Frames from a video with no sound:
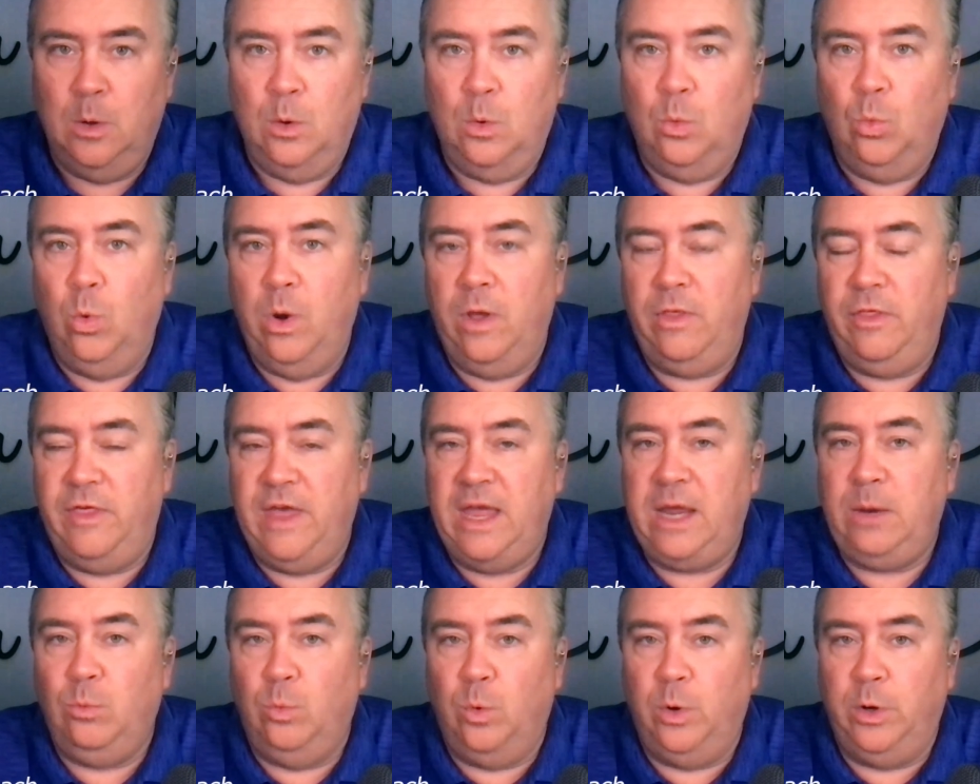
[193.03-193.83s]
what
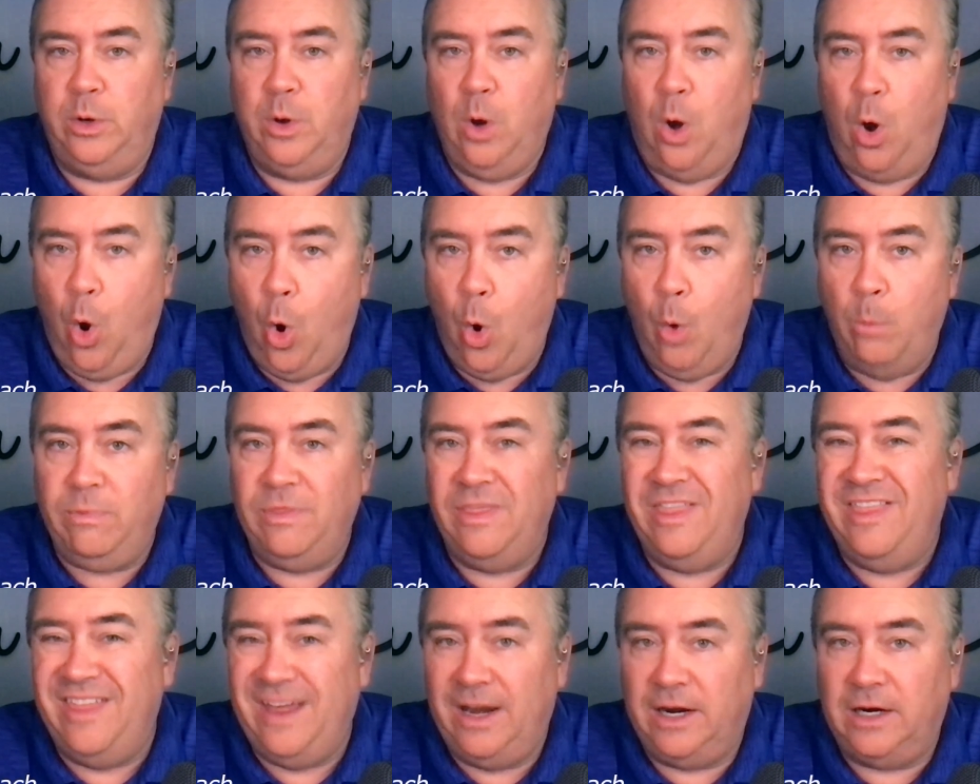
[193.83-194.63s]
they would hope
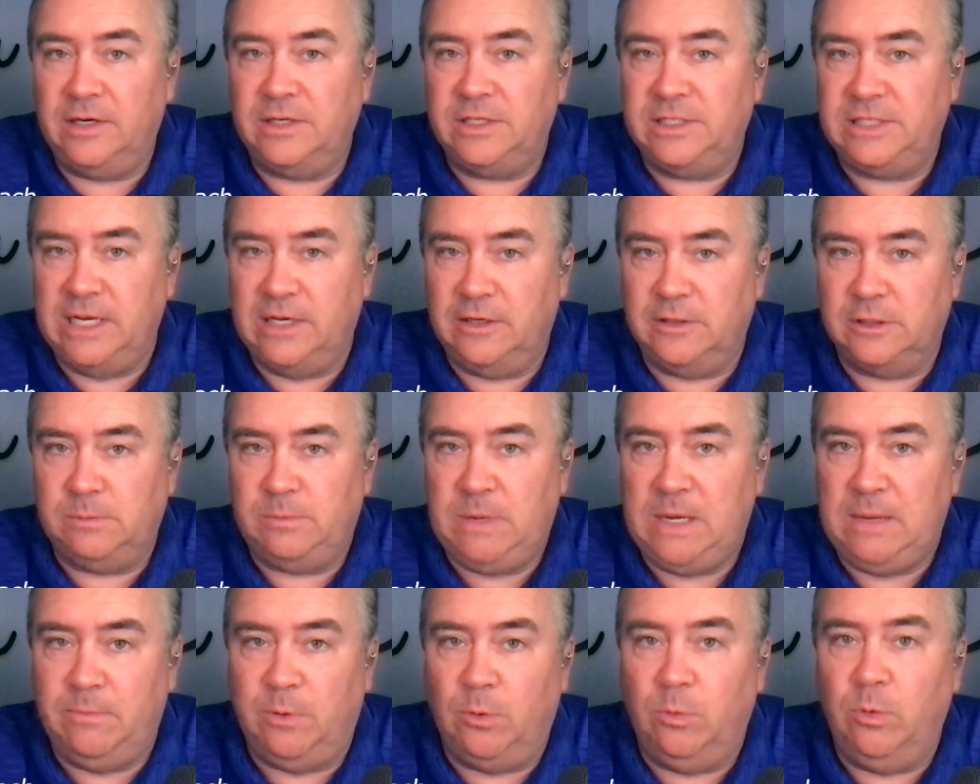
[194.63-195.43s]
their
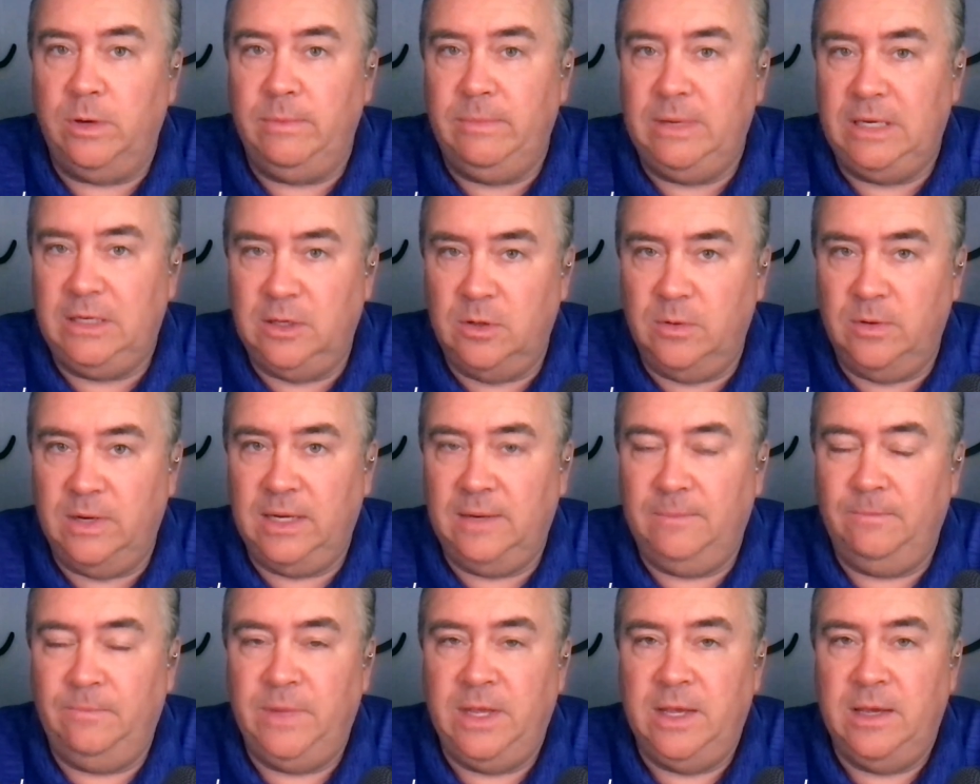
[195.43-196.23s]
salespeople would be
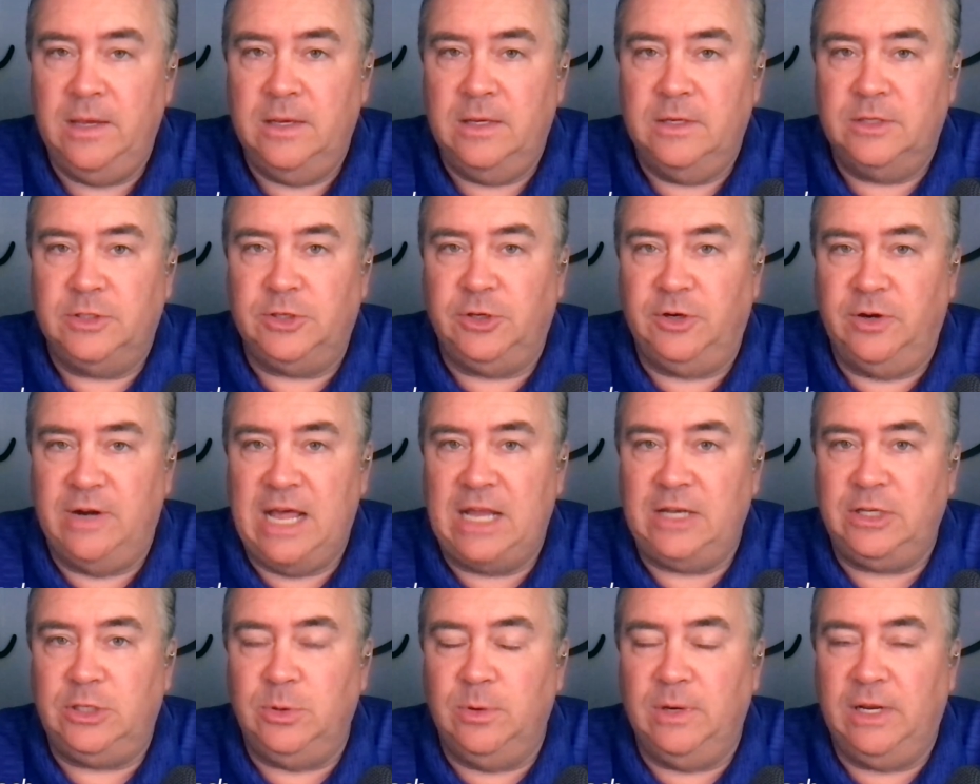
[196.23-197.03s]
doing. So you're
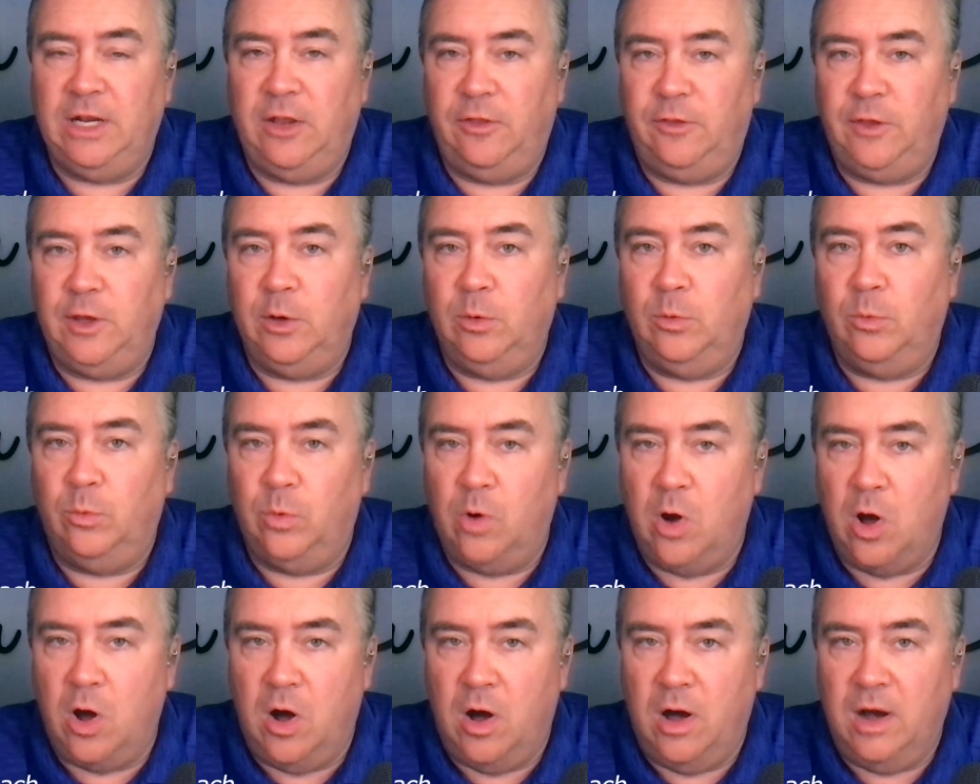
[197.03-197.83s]
not doing anything
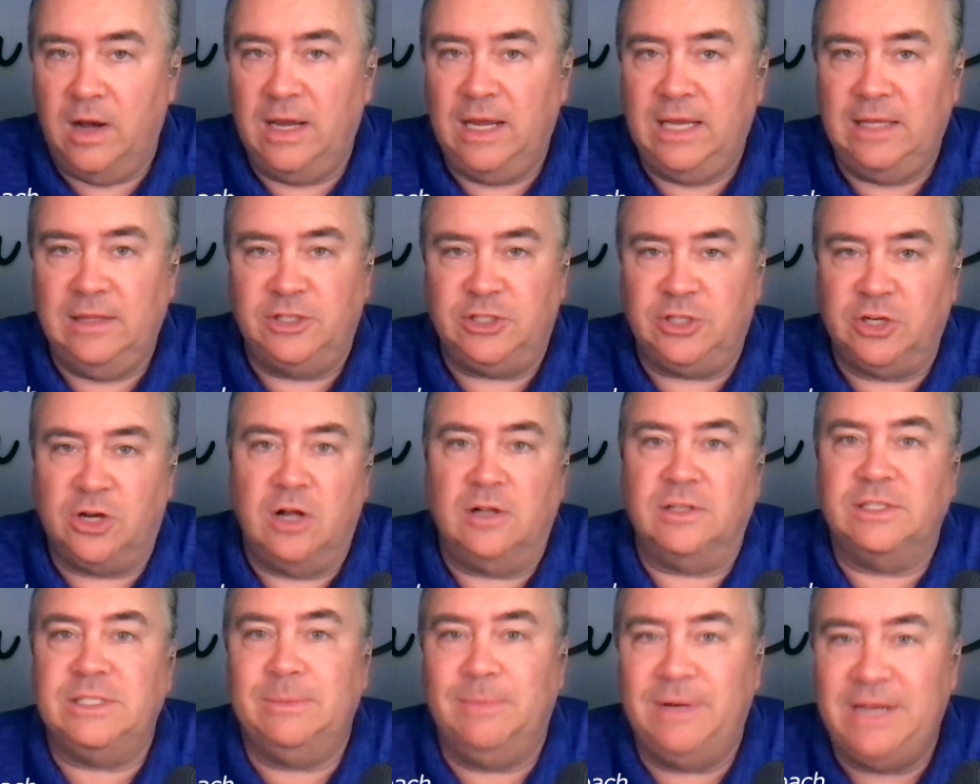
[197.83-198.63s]
wrong unless you're
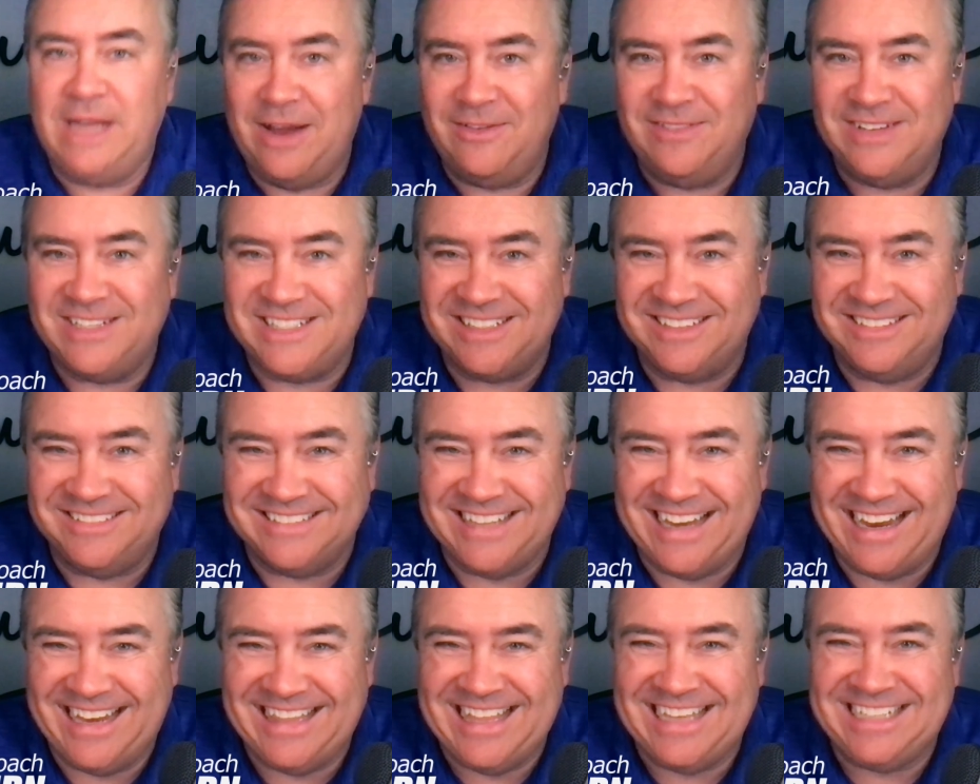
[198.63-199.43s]
calling somebody every single
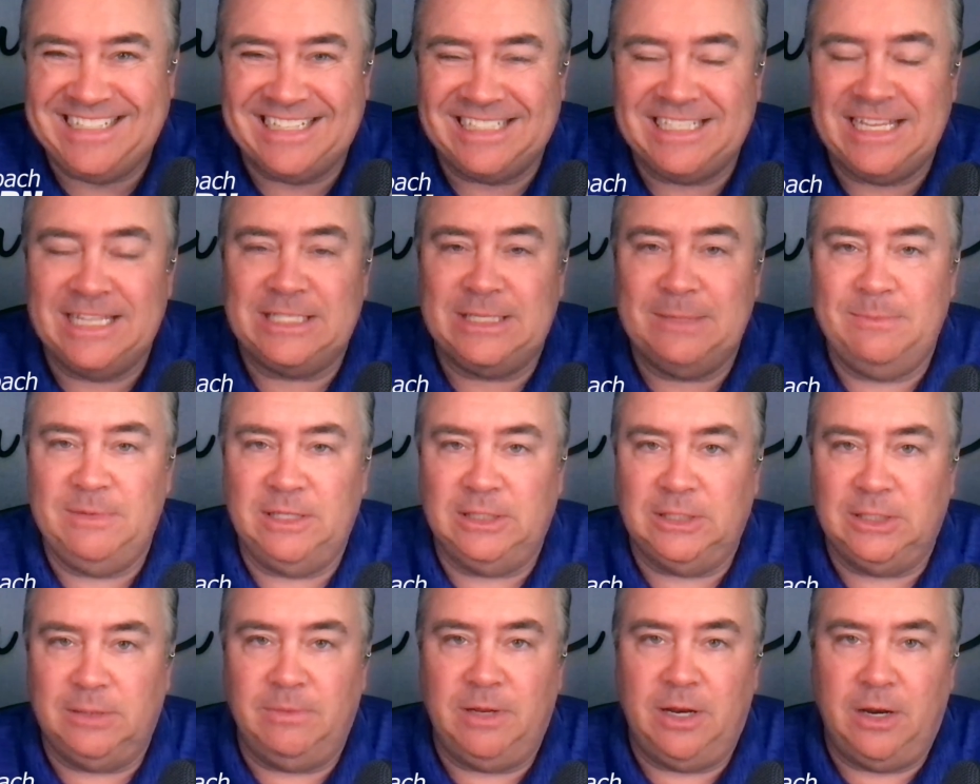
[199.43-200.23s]
day. That just gets to be
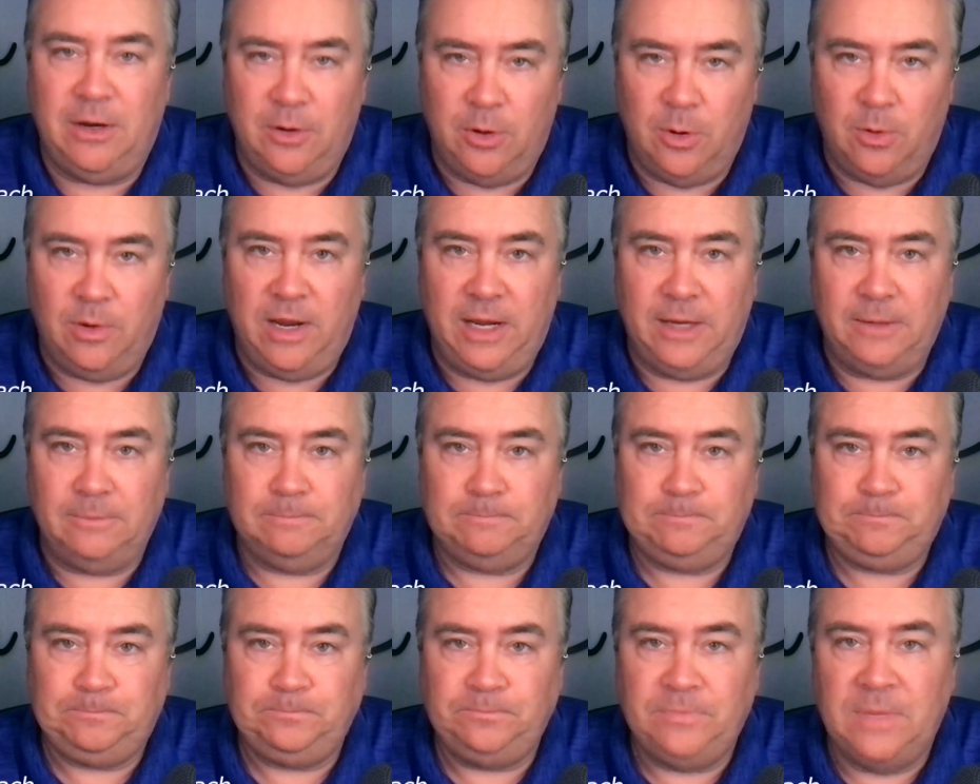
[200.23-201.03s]
a little bit annoying.
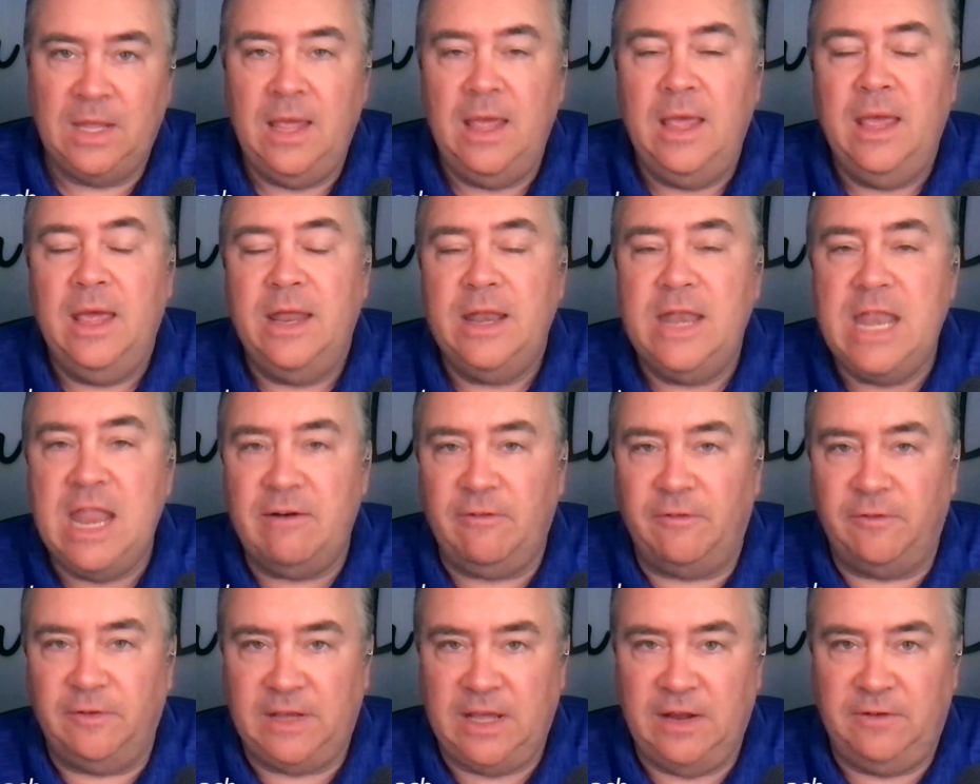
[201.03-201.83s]

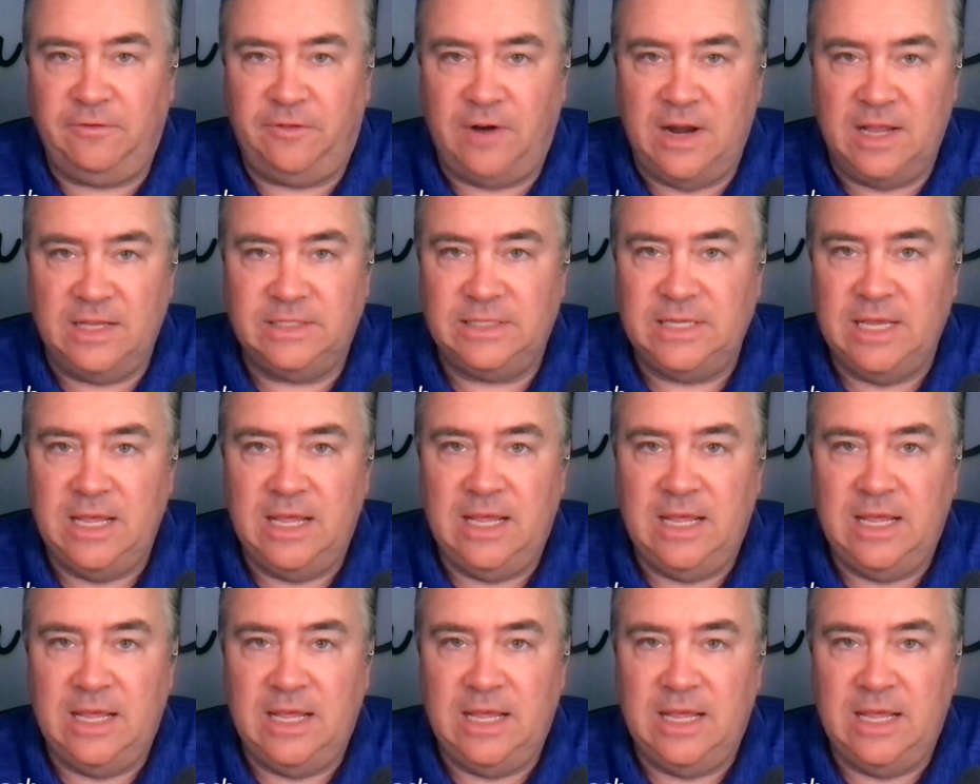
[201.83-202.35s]
Never forget, friends,